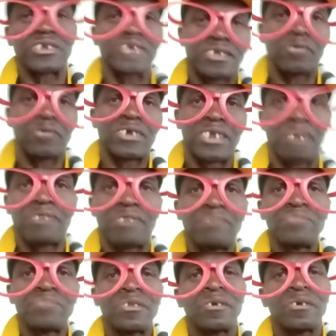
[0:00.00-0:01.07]
whatever.
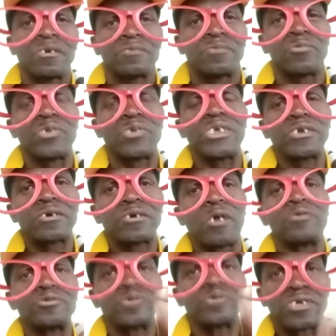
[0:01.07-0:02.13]
We're going to
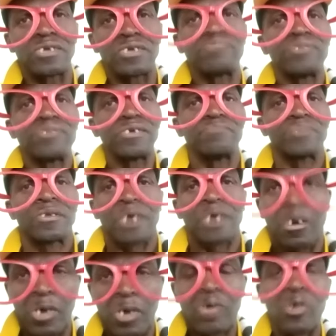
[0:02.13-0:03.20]
give our
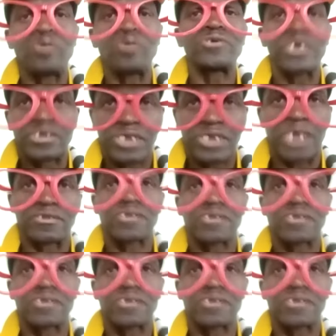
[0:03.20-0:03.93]
coach a chance.